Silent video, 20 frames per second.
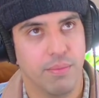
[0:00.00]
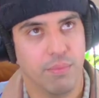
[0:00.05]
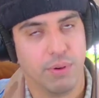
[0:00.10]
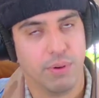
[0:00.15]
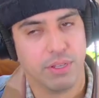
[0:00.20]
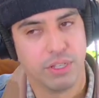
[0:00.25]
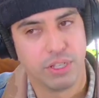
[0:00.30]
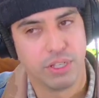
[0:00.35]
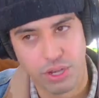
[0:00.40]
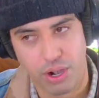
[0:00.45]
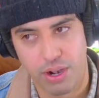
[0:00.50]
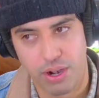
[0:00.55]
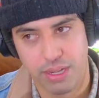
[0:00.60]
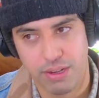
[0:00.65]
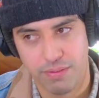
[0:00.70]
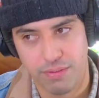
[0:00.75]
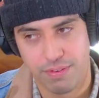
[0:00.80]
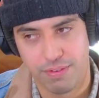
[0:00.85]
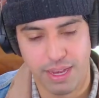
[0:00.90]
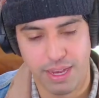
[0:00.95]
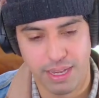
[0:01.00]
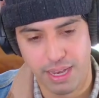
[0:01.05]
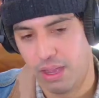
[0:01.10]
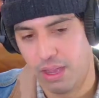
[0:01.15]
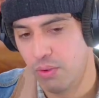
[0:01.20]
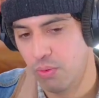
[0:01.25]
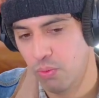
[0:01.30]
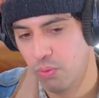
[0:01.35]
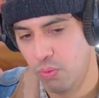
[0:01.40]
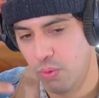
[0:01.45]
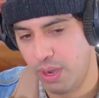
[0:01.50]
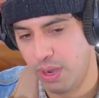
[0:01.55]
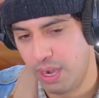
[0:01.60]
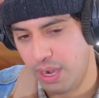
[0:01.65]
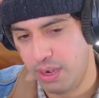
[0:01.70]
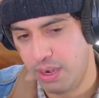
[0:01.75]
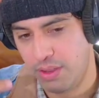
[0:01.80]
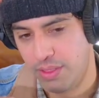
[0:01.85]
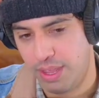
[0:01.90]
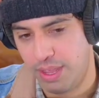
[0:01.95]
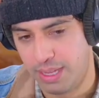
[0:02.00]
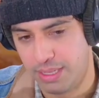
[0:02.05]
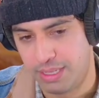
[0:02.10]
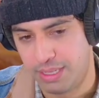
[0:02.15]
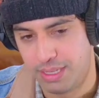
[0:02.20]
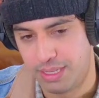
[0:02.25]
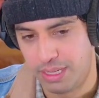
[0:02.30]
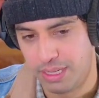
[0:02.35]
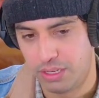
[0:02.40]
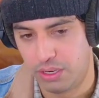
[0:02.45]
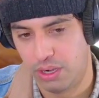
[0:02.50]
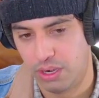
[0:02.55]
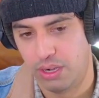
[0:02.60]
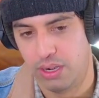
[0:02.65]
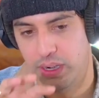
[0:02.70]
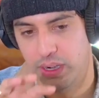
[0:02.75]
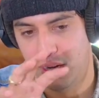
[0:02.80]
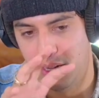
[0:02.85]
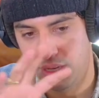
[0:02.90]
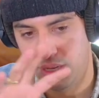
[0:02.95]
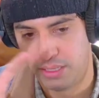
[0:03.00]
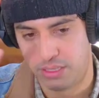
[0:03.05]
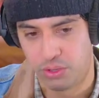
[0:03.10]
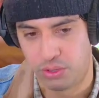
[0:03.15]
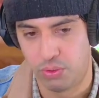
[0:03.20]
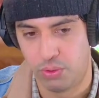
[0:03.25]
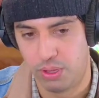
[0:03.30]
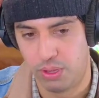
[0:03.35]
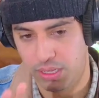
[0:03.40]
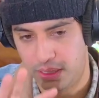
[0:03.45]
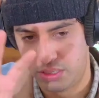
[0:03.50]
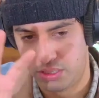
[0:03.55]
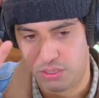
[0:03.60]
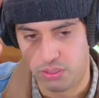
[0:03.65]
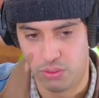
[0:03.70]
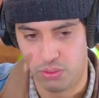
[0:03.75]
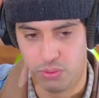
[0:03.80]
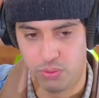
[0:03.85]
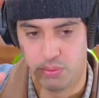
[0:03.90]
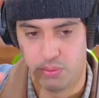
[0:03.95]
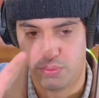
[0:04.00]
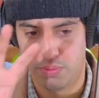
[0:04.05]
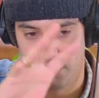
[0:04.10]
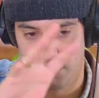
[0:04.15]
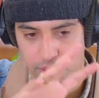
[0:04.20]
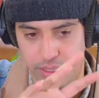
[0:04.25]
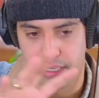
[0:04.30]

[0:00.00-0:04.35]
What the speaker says: we're starting to find out where that singer is going to